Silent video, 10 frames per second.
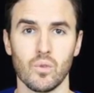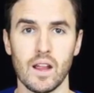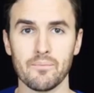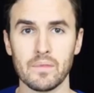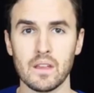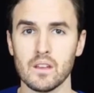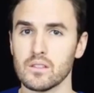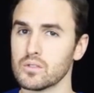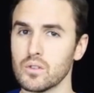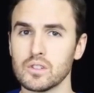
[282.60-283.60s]
right?
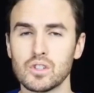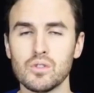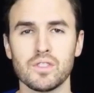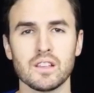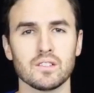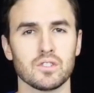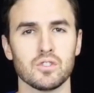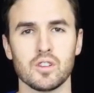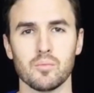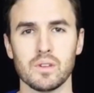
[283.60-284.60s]
There's only two things that
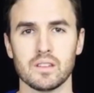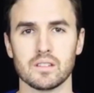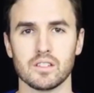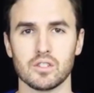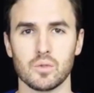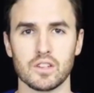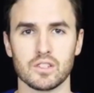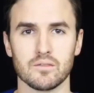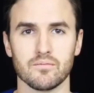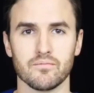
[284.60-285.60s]
you could be in this
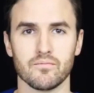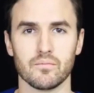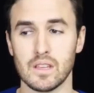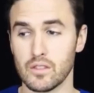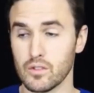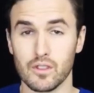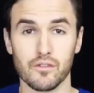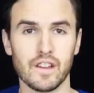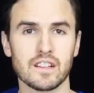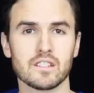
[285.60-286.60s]
situation either you're the
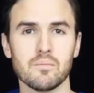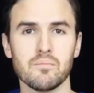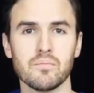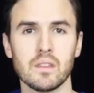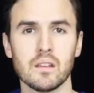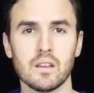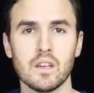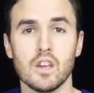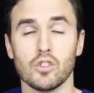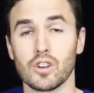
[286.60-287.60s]
victim
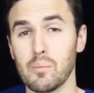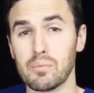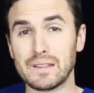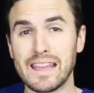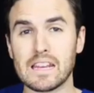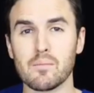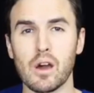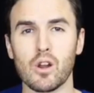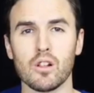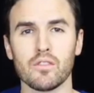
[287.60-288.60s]
you're complaining
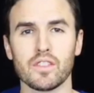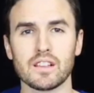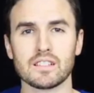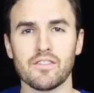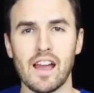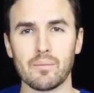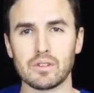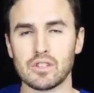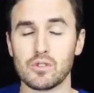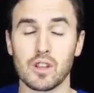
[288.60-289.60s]
about all of the things that have
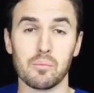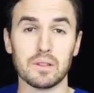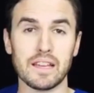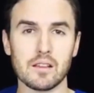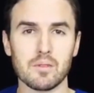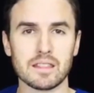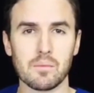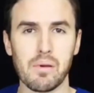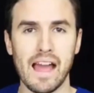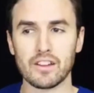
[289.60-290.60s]
happened to you. You're complaining about
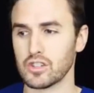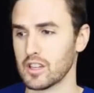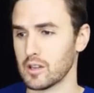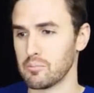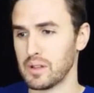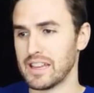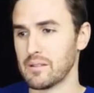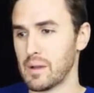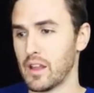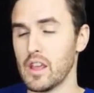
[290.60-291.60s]
the past. You're
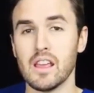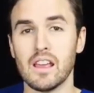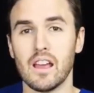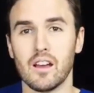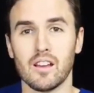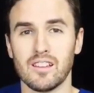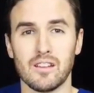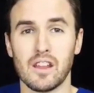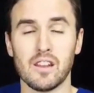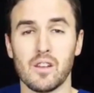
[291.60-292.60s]
complaining about uh,
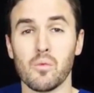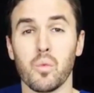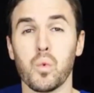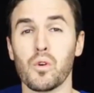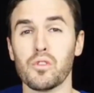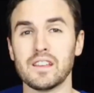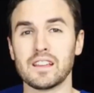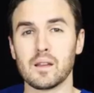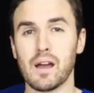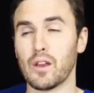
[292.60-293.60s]
and, and, and
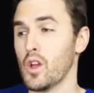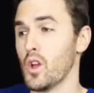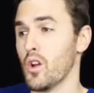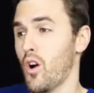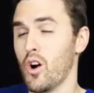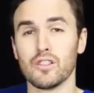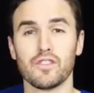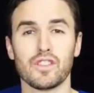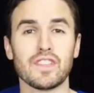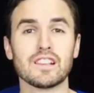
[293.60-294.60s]
worrying about all of
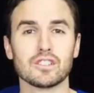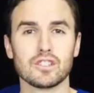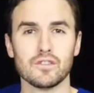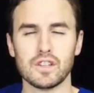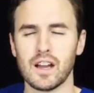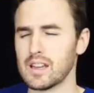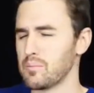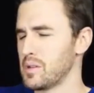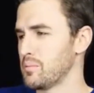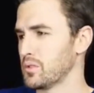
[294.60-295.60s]
the things that you've done
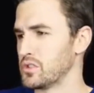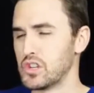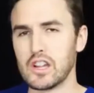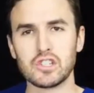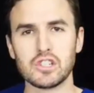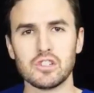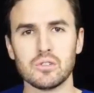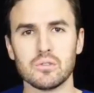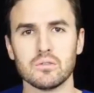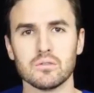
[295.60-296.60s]
and people judging
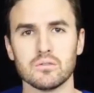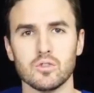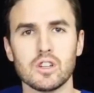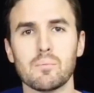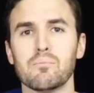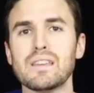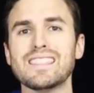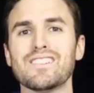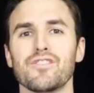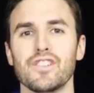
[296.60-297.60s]
you. You could be
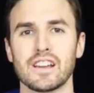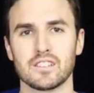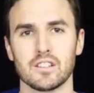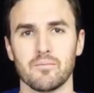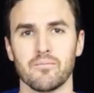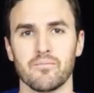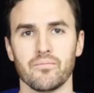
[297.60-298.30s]
the victim